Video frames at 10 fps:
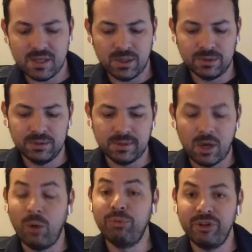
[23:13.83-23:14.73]
So
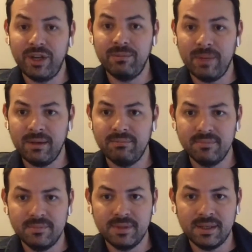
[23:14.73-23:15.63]
hopefully in
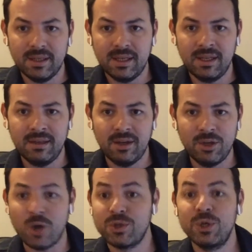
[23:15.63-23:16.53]

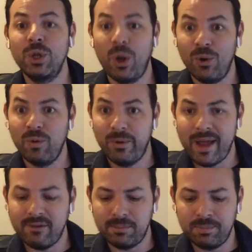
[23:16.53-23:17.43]
not too long we'll
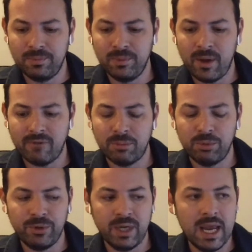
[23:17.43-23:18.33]
have a
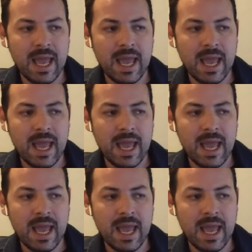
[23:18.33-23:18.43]
brewery.